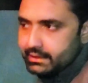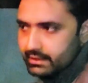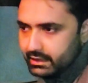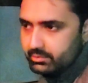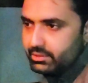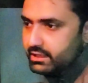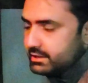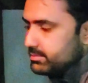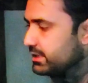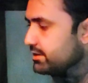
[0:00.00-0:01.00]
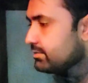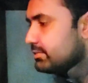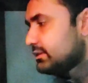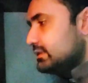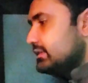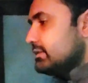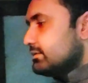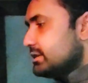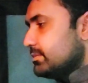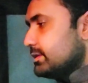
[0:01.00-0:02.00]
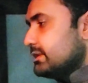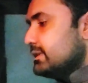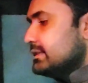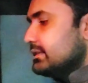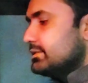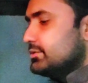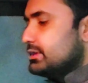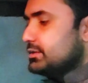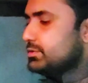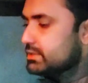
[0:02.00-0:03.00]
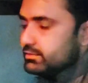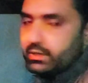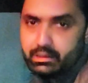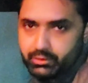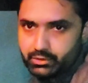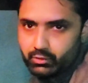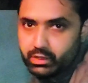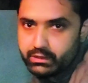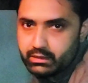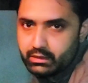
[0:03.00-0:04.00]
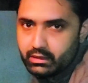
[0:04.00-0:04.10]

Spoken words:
then bring it back, but this can stay permanent and you can use it whenever you want.